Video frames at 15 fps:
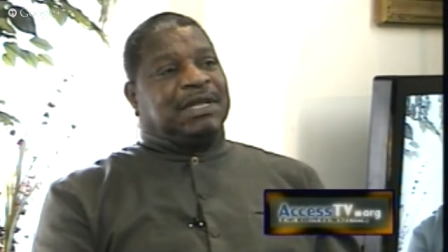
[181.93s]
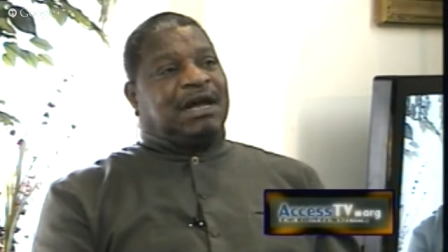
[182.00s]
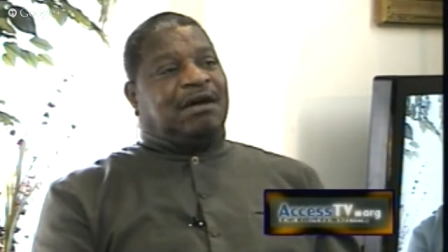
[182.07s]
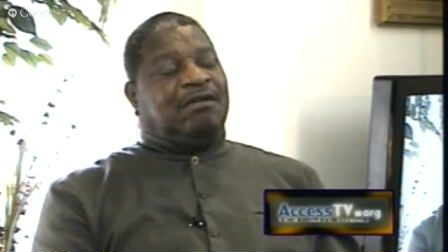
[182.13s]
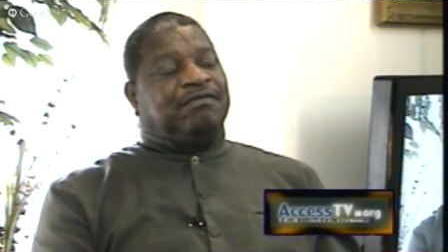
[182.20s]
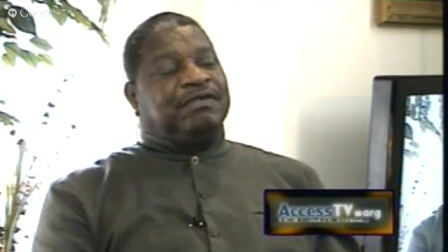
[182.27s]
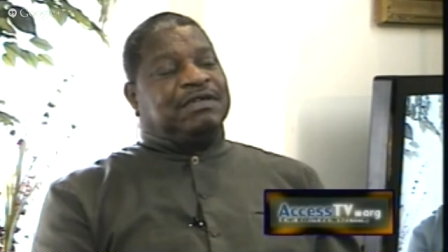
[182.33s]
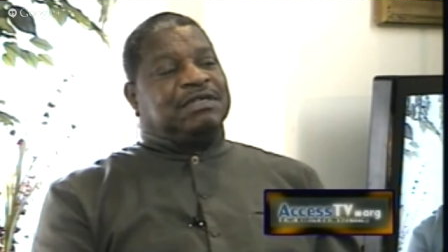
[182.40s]

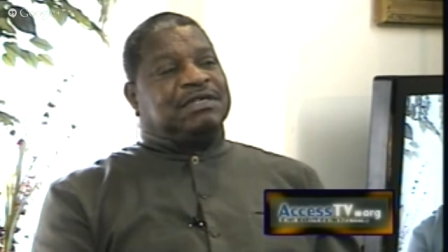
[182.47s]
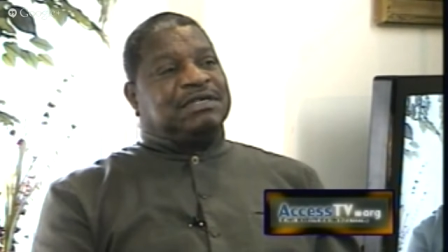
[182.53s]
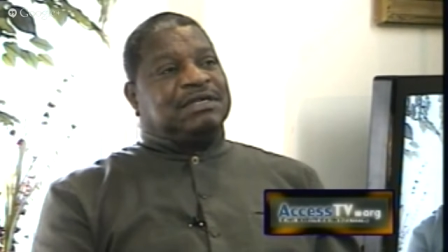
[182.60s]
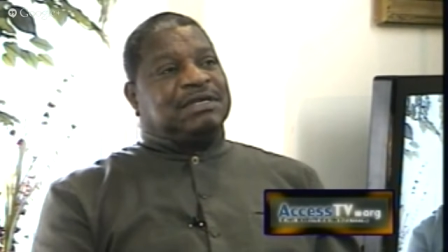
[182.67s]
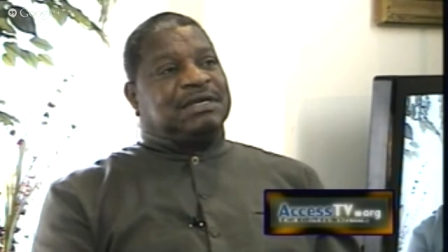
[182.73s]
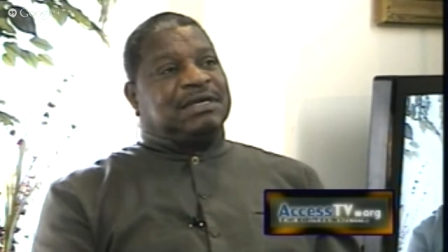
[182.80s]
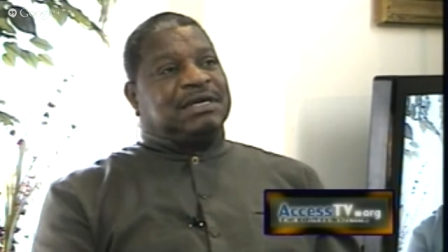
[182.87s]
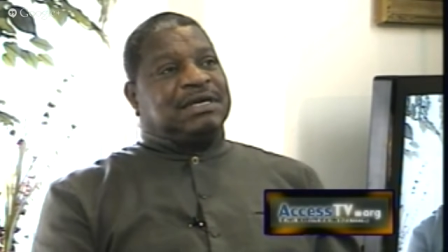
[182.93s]
office.
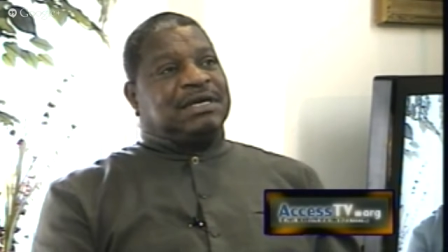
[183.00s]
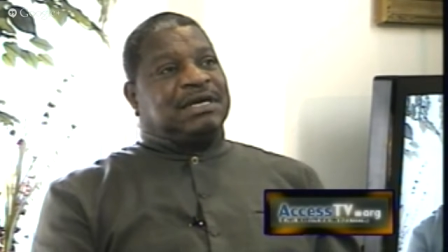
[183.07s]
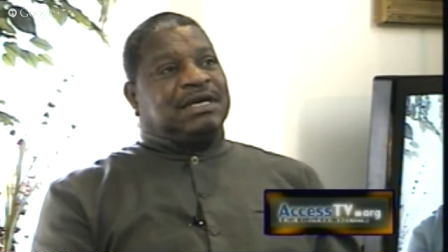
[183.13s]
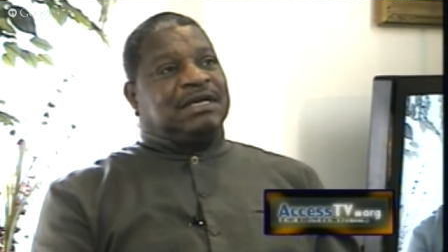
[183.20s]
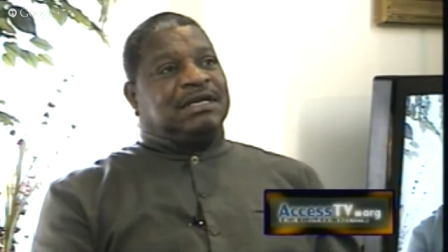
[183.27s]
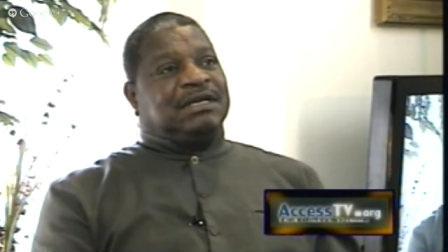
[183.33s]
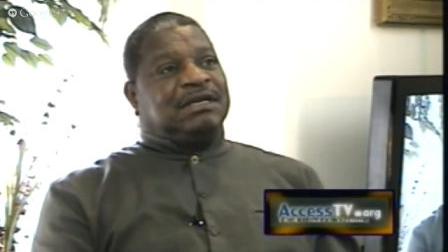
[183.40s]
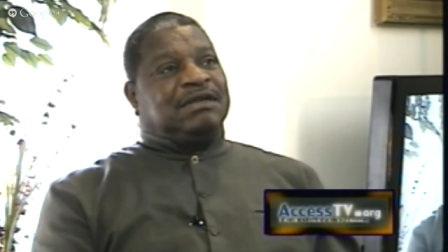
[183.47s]

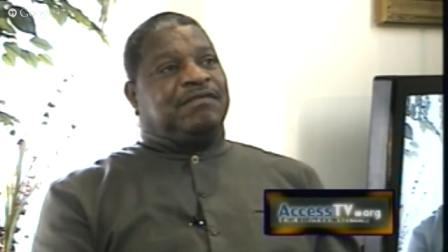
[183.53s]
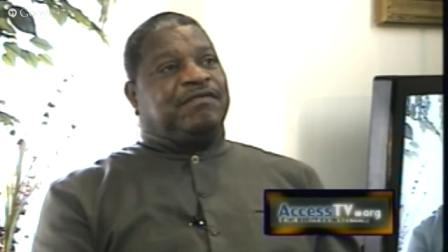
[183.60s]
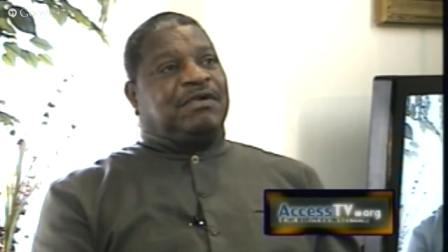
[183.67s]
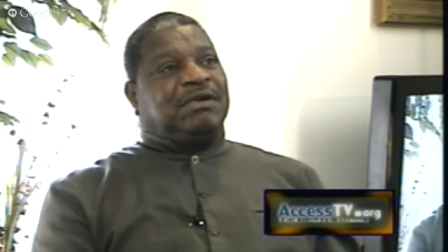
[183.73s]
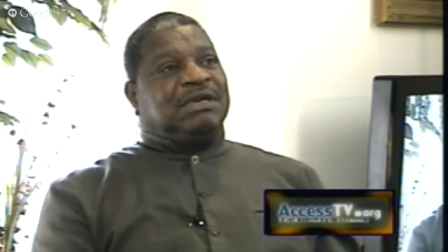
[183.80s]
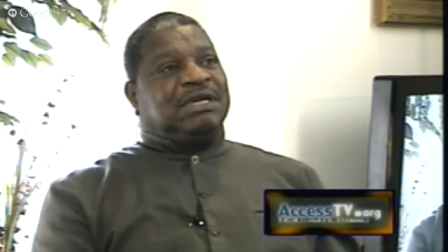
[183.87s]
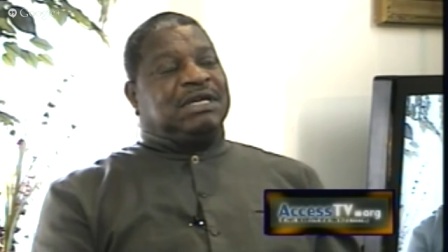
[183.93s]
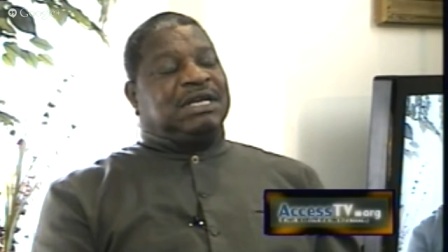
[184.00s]
The
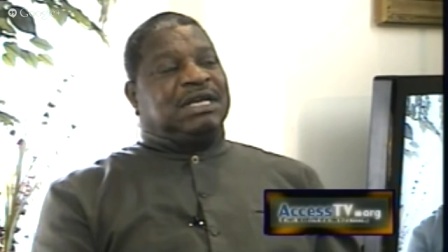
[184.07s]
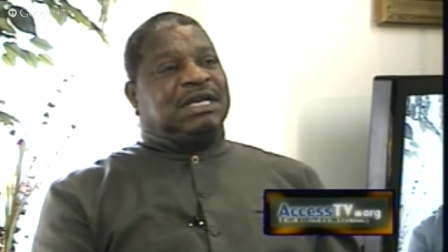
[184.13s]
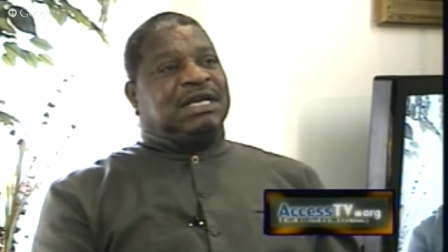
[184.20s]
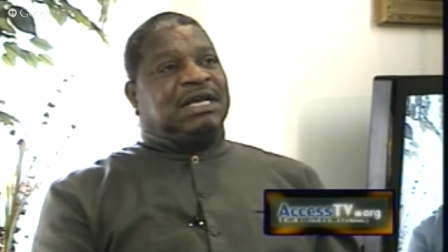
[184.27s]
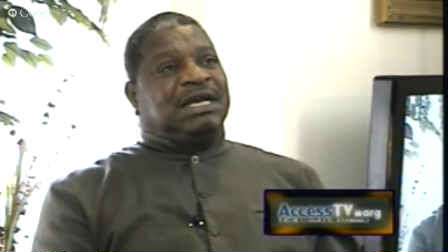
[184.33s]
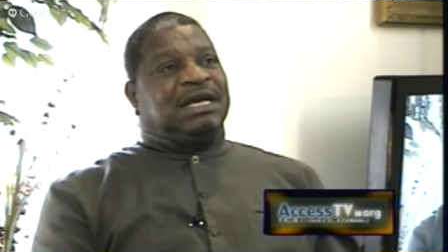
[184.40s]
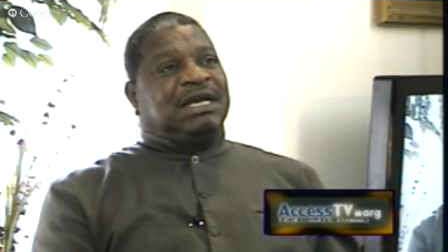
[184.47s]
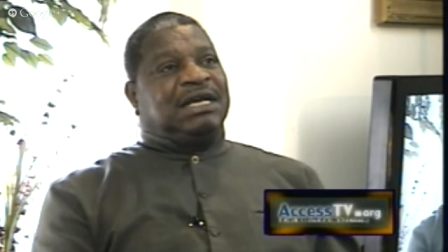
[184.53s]
following
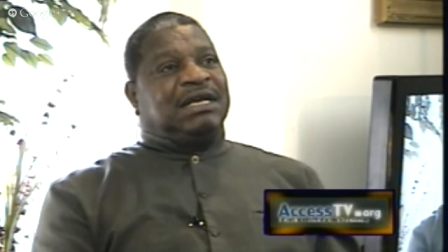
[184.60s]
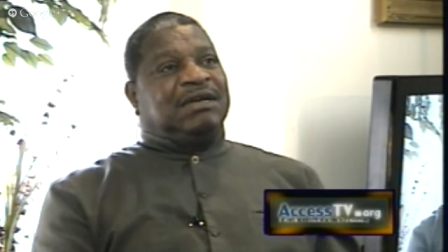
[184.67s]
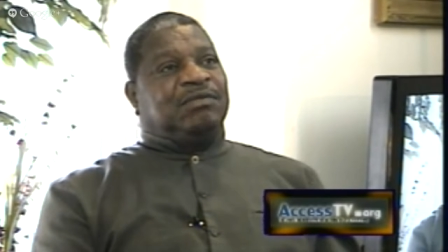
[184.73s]
day, uh,